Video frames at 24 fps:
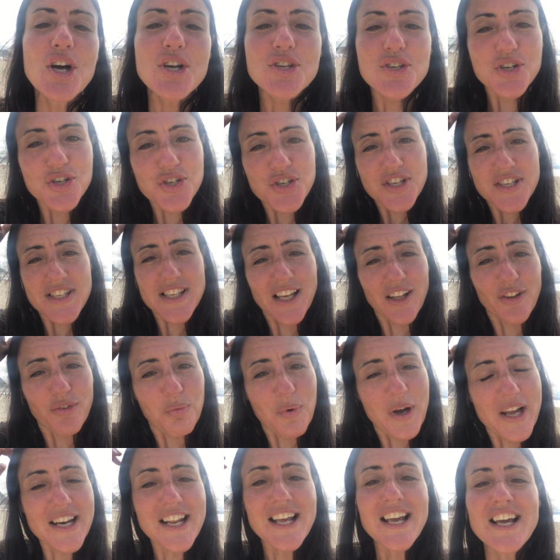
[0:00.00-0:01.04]
judge yourself
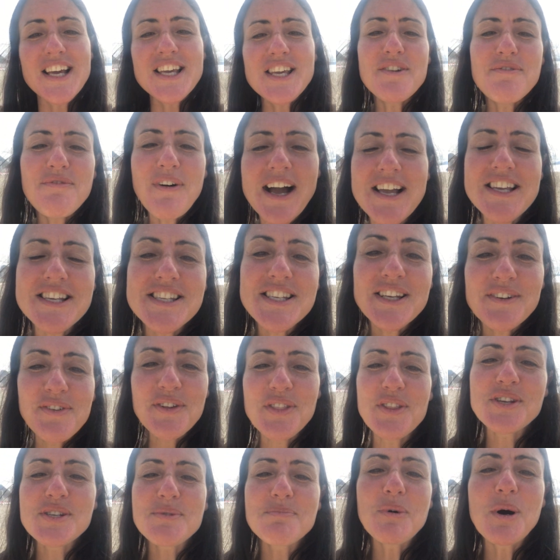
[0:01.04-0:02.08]
when you find yourself in
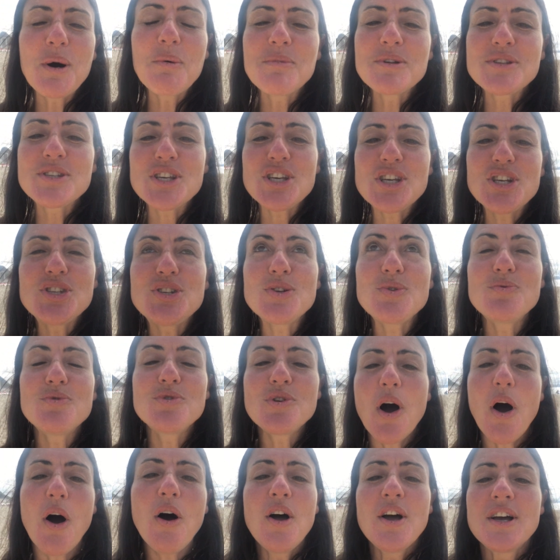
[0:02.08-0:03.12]
those moments that you do
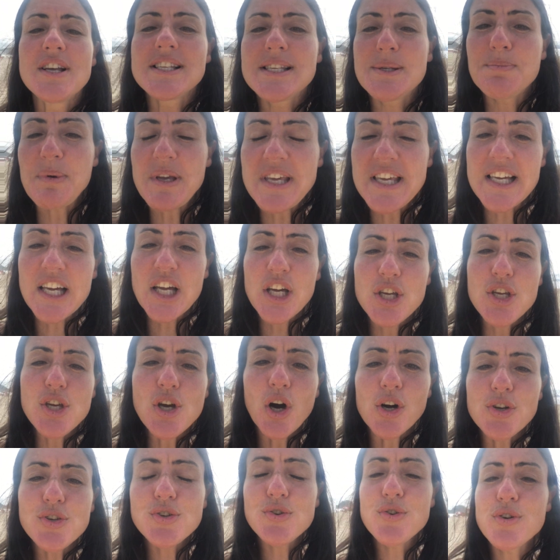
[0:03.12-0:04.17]
not speak
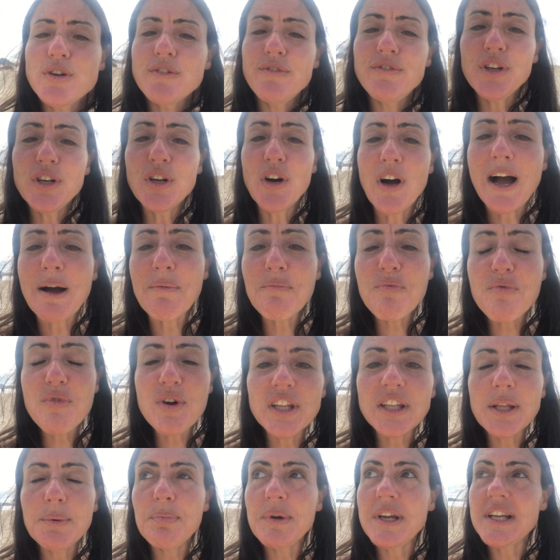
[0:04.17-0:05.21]
your truth. You know, it's
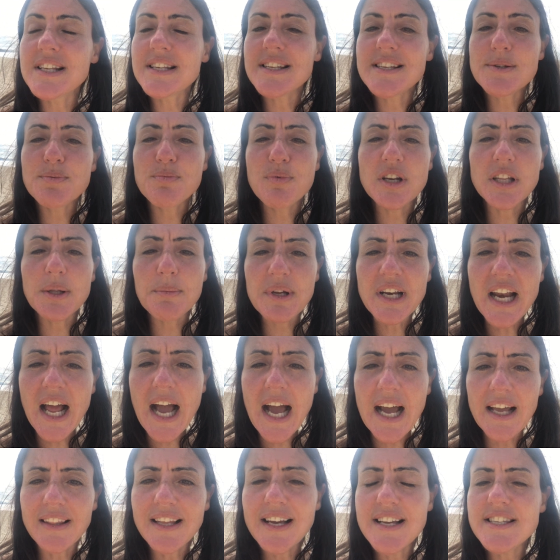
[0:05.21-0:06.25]
really been
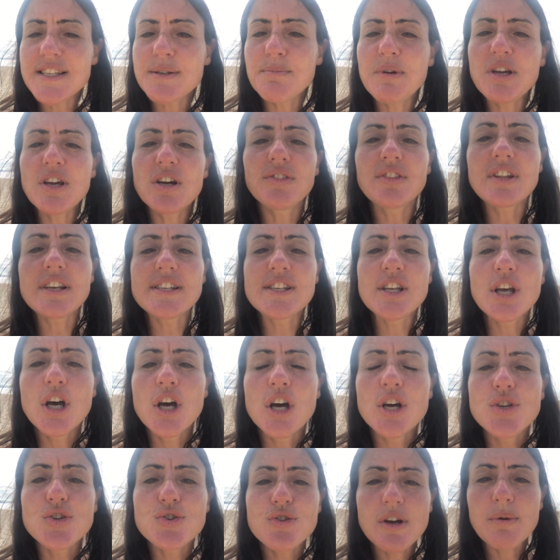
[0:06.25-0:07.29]
highlighted to me on this
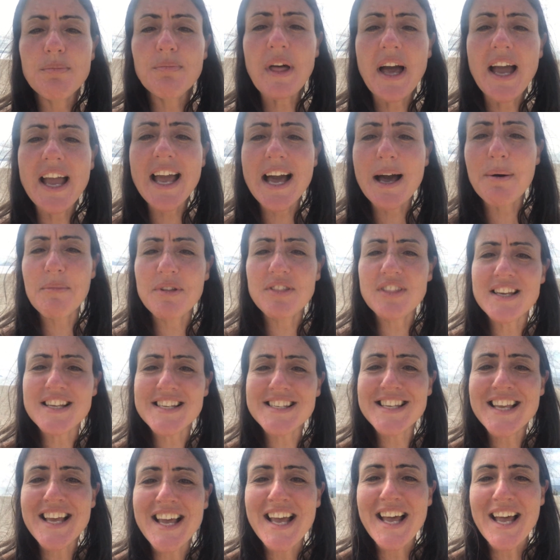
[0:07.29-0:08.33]
trip that I am in,
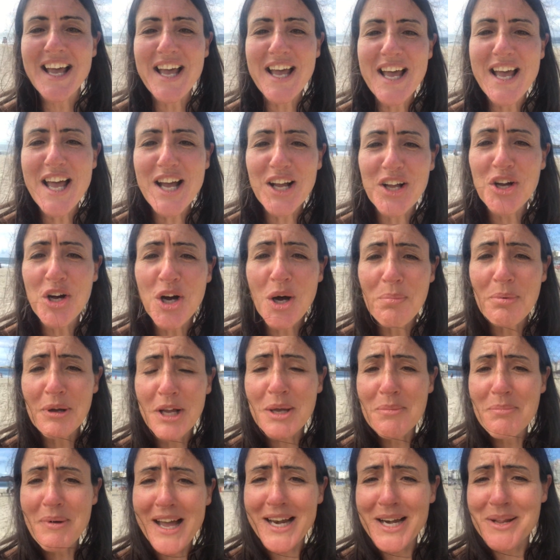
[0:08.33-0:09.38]
this
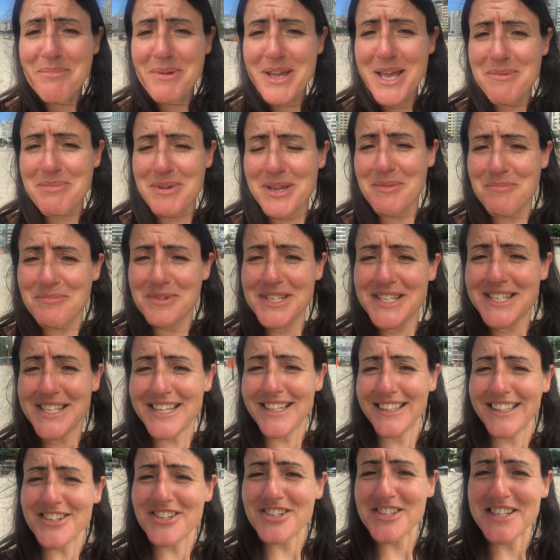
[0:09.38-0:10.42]
Copacabana baby in
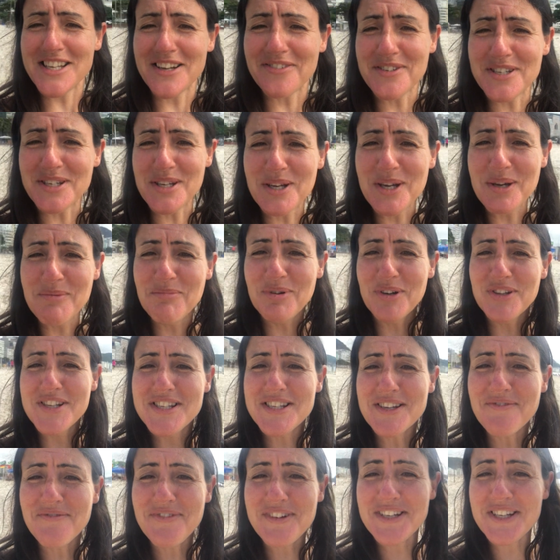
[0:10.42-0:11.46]
Brazil. I just have to put this
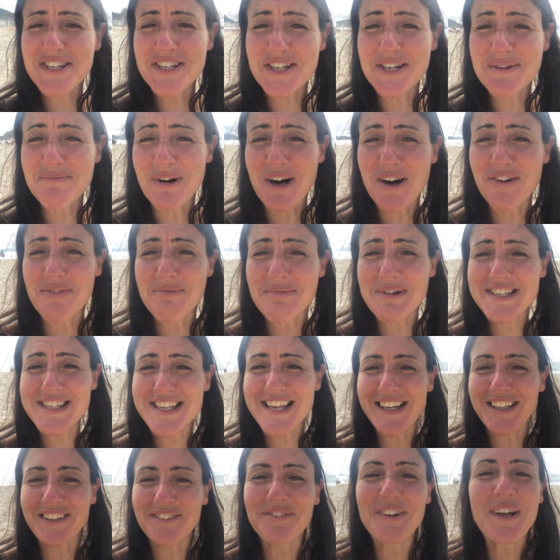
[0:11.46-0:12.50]
on video more for
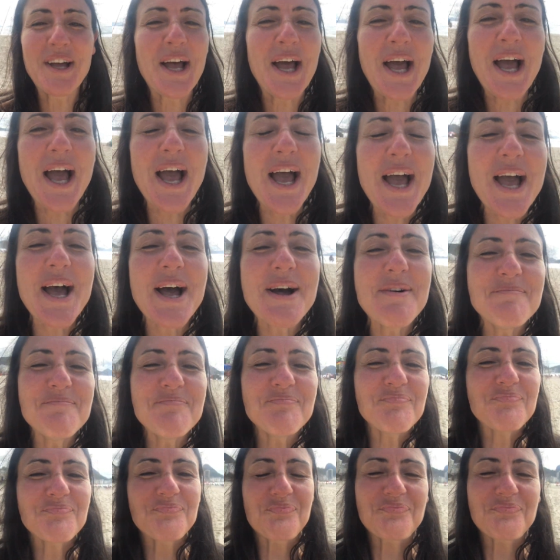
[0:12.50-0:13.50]
myself. And